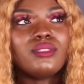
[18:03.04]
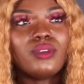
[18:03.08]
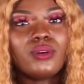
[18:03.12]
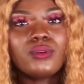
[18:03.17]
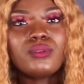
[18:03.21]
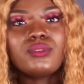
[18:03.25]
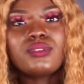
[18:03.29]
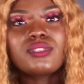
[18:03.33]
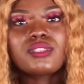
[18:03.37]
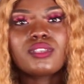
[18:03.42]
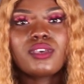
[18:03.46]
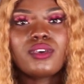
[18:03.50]

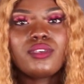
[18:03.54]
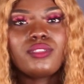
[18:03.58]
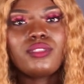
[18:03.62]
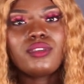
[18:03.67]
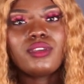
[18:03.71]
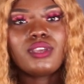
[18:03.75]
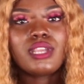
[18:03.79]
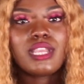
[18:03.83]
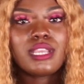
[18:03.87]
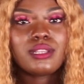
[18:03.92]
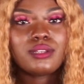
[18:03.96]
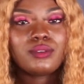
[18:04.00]
those
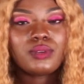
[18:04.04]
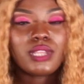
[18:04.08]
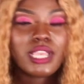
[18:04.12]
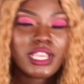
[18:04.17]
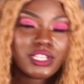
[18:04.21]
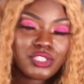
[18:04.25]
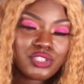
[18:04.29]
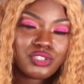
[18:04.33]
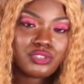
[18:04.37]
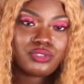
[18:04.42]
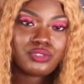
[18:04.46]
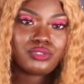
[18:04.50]
other
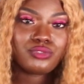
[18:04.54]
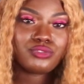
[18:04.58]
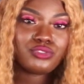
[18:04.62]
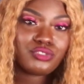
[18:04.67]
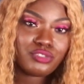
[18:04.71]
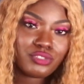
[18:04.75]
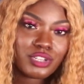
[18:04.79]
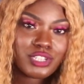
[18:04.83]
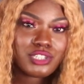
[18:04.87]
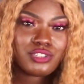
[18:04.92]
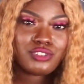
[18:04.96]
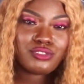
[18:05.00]

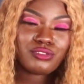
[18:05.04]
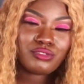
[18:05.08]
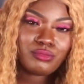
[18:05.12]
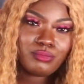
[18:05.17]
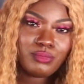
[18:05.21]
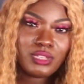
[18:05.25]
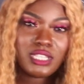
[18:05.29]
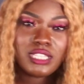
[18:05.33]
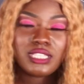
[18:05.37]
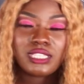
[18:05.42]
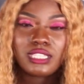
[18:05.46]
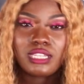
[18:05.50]
extraterrestrial
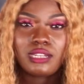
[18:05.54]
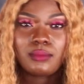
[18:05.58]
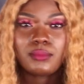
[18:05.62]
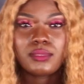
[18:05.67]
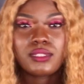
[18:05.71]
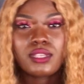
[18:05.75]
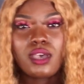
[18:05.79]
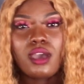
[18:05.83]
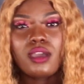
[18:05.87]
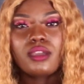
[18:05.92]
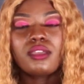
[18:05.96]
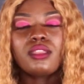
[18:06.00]
beings that I'm
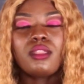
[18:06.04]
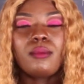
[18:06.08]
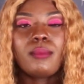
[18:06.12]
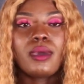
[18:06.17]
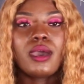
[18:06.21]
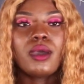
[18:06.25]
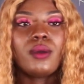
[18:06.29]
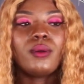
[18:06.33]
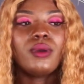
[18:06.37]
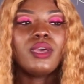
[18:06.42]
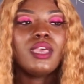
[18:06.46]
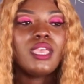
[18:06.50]
talking
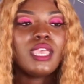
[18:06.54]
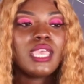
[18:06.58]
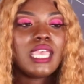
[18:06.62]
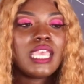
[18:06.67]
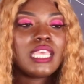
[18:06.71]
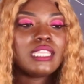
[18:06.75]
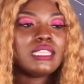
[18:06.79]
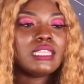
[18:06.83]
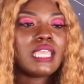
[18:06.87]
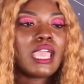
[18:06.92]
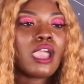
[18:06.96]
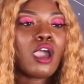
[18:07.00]
about,
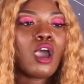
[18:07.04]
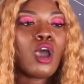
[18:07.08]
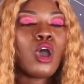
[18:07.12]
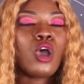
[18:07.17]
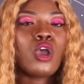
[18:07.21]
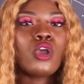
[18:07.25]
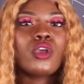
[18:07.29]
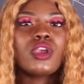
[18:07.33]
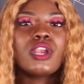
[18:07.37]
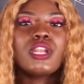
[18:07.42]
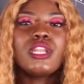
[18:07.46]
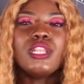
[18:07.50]
that
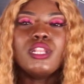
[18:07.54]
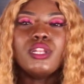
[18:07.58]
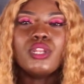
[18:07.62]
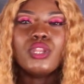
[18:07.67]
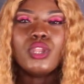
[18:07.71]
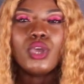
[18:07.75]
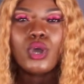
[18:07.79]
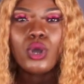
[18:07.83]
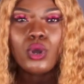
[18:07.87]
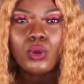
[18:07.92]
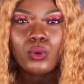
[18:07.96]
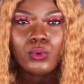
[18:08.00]
already
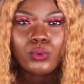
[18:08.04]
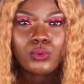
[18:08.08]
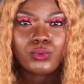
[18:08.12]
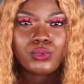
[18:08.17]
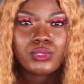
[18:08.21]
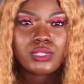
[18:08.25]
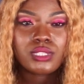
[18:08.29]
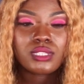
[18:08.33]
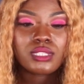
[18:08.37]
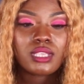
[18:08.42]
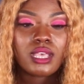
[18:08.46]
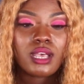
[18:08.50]

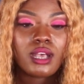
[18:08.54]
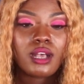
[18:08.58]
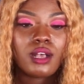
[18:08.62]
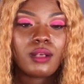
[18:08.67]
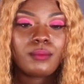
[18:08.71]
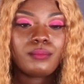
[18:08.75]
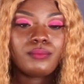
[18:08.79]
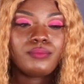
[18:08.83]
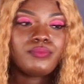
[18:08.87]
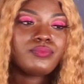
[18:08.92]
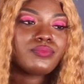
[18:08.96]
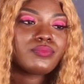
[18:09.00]
knows
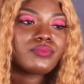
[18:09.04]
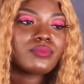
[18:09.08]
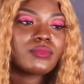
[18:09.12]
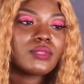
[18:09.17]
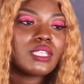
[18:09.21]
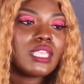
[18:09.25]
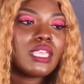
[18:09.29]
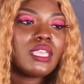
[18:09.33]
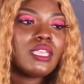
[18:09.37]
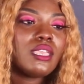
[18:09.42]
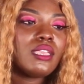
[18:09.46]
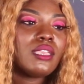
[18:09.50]

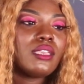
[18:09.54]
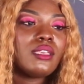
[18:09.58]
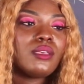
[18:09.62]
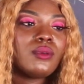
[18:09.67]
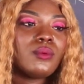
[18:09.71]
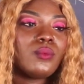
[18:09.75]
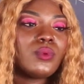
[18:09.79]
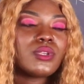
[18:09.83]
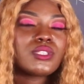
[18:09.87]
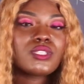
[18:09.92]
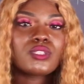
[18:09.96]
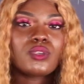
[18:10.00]

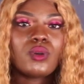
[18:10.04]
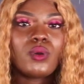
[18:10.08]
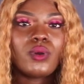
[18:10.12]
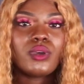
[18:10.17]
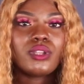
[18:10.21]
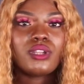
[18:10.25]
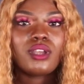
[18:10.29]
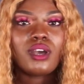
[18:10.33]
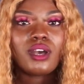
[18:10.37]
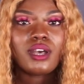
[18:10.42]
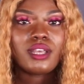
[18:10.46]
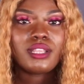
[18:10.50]
what's
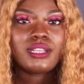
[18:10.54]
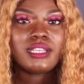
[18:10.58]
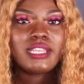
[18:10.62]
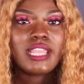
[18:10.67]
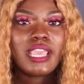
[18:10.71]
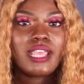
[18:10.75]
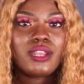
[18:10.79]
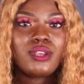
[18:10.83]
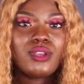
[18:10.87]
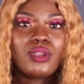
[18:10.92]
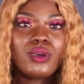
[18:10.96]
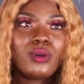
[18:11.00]
going on,
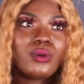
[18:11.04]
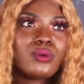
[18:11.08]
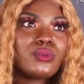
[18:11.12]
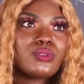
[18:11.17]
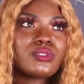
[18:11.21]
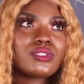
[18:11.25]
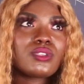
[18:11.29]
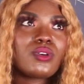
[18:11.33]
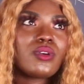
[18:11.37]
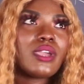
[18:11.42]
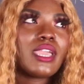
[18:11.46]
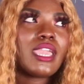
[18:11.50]
that
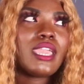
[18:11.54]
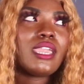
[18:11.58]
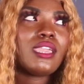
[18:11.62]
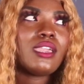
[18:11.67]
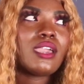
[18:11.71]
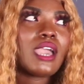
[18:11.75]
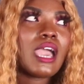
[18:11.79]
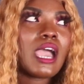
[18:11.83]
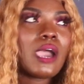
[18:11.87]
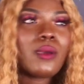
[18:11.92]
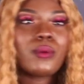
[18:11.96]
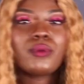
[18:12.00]
knows, okay,
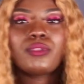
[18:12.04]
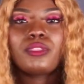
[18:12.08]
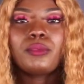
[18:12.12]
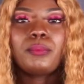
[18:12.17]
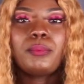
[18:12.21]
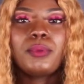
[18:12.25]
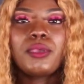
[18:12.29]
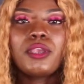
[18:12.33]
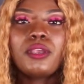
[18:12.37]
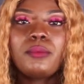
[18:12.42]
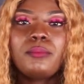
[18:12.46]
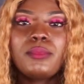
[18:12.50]
how are the
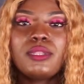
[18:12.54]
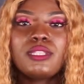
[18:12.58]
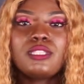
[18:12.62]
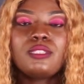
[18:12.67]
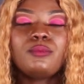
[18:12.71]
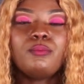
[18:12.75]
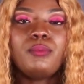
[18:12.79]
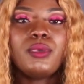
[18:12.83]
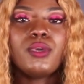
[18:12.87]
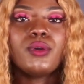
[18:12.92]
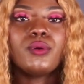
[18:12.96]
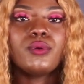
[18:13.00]

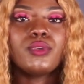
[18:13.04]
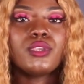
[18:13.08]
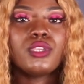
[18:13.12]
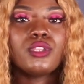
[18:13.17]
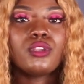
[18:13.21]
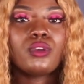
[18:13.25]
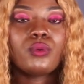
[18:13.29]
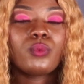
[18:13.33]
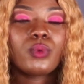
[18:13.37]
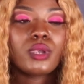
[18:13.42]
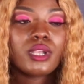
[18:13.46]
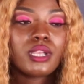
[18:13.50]
pyramids built? You
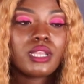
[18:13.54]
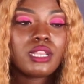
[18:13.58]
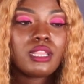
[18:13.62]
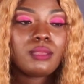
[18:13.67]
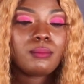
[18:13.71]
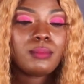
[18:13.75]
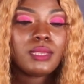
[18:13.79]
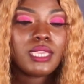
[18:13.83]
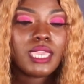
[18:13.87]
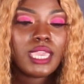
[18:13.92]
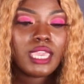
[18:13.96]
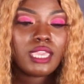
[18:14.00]
know, we're going
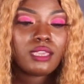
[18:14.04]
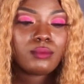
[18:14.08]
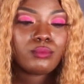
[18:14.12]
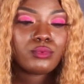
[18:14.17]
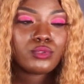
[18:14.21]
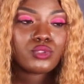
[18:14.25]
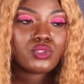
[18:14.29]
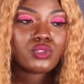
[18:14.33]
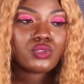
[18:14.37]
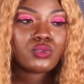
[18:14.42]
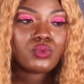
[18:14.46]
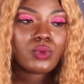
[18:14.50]
to be able
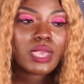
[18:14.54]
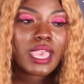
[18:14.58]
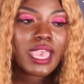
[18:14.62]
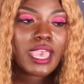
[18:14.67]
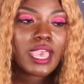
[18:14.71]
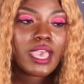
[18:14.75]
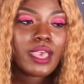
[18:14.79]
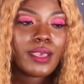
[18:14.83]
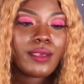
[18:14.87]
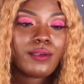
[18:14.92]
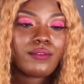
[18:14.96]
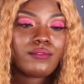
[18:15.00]
to
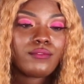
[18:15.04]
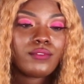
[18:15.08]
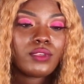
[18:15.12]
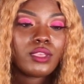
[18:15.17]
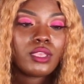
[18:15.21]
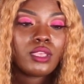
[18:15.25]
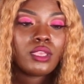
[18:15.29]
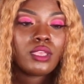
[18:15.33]
have